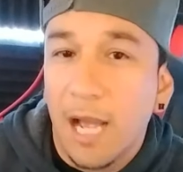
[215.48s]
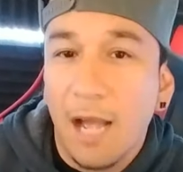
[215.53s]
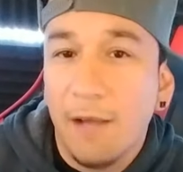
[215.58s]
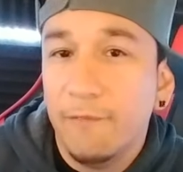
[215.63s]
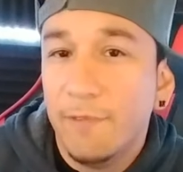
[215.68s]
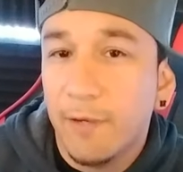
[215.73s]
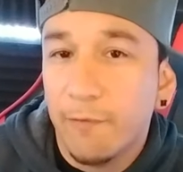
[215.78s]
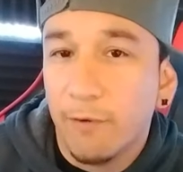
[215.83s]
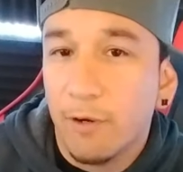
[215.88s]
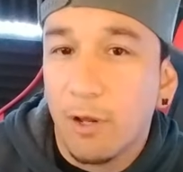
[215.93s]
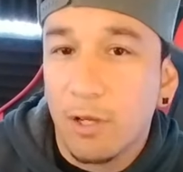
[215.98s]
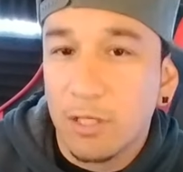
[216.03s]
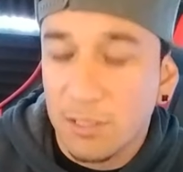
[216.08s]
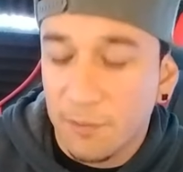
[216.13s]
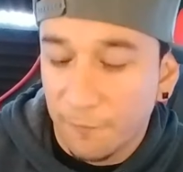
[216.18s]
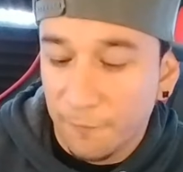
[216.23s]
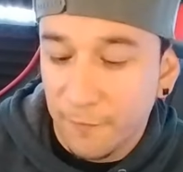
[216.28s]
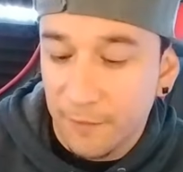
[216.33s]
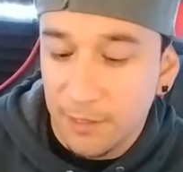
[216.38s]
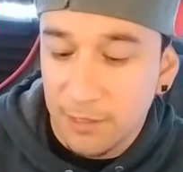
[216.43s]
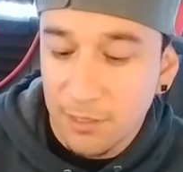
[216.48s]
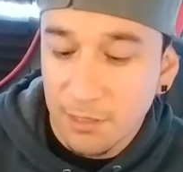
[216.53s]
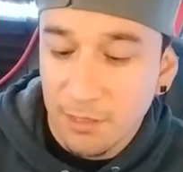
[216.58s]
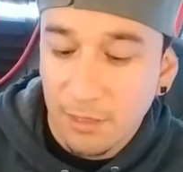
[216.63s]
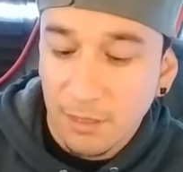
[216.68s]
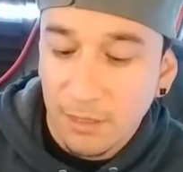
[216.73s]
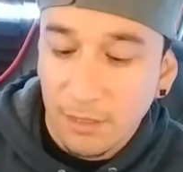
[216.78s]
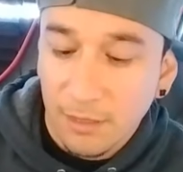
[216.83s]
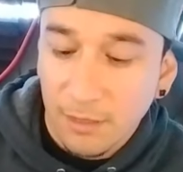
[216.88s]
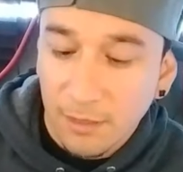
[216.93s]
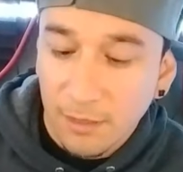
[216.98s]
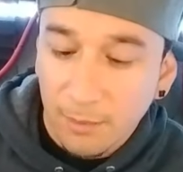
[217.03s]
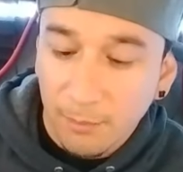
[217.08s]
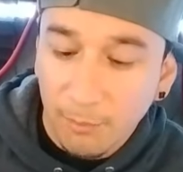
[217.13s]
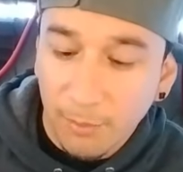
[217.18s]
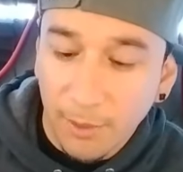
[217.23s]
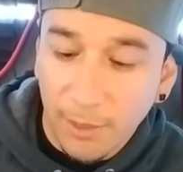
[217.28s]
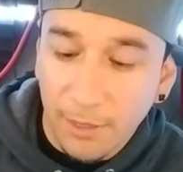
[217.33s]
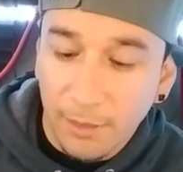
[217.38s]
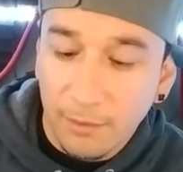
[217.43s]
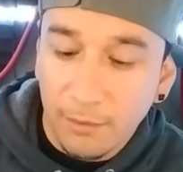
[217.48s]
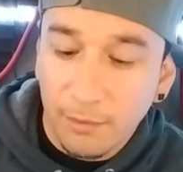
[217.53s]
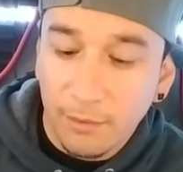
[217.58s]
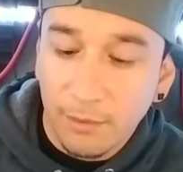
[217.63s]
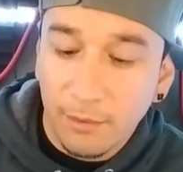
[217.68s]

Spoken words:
never lost a fish, but